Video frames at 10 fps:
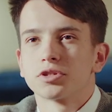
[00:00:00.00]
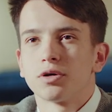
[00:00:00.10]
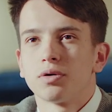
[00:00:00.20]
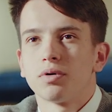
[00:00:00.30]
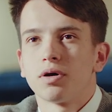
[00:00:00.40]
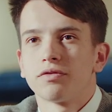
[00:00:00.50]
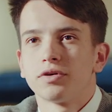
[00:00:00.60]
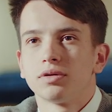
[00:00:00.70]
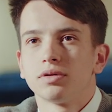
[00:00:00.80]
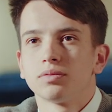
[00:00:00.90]
so I
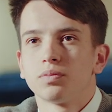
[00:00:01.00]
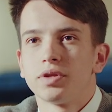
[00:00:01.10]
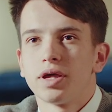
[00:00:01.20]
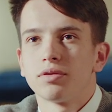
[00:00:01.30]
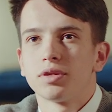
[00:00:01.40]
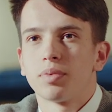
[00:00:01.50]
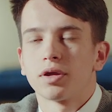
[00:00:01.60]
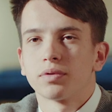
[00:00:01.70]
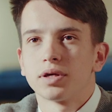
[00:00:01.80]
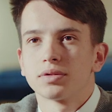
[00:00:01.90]
feel without the
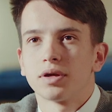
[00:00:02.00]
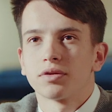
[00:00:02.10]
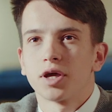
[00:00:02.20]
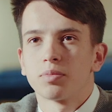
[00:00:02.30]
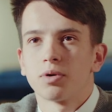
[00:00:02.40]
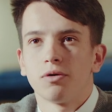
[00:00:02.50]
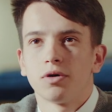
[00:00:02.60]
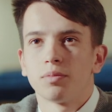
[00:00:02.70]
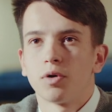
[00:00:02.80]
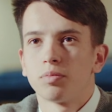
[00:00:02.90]
Pathway to Healthcare
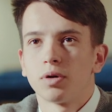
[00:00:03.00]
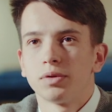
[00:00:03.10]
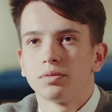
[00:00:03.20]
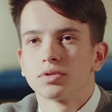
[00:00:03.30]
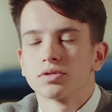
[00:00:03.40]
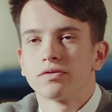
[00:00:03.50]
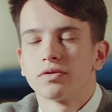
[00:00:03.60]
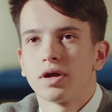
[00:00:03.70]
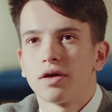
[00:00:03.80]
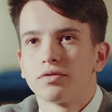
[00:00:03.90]
programme, I probably wouldn't
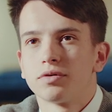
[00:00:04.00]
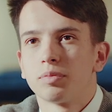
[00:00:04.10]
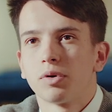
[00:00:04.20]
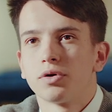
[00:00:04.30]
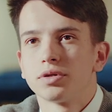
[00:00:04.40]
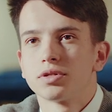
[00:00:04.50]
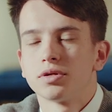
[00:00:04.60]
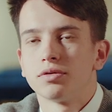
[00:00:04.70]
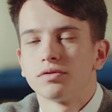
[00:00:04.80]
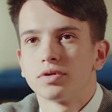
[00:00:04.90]
have ever applied to
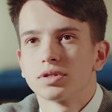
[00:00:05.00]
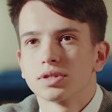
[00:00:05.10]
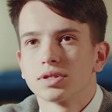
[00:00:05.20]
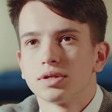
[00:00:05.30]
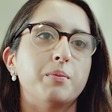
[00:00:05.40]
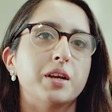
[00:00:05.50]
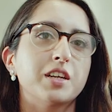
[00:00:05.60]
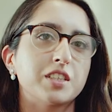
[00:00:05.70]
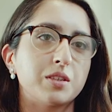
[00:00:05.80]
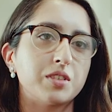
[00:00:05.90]
university.
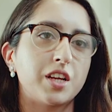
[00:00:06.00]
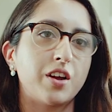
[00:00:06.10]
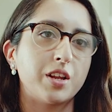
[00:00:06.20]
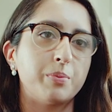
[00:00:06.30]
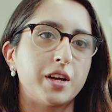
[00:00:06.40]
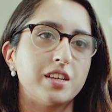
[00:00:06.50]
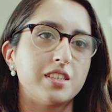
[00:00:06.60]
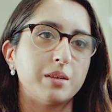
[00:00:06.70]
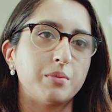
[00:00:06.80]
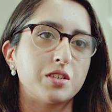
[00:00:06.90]
Because I was the only
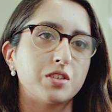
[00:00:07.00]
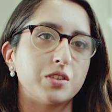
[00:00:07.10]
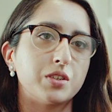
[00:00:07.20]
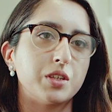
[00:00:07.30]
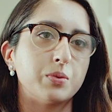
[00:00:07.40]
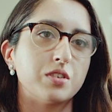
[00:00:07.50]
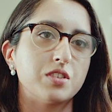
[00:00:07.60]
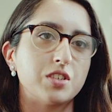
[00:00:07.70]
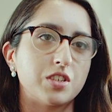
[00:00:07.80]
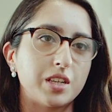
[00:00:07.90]
person in my school who
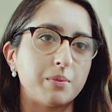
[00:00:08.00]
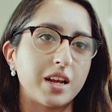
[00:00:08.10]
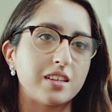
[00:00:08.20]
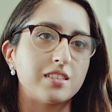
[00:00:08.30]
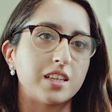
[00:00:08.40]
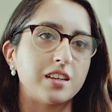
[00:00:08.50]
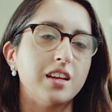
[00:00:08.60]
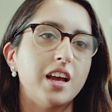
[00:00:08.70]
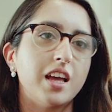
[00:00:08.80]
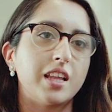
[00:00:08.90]
wants to study medicine,
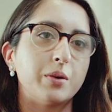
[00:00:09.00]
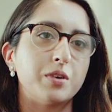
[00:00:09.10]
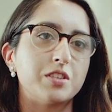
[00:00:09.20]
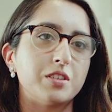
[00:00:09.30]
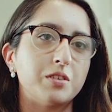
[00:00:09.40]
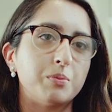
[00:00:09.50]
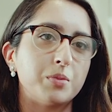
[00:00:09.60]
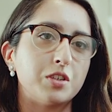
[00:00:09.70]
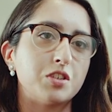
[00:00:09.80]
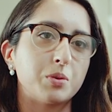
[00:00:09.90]
there wasn't much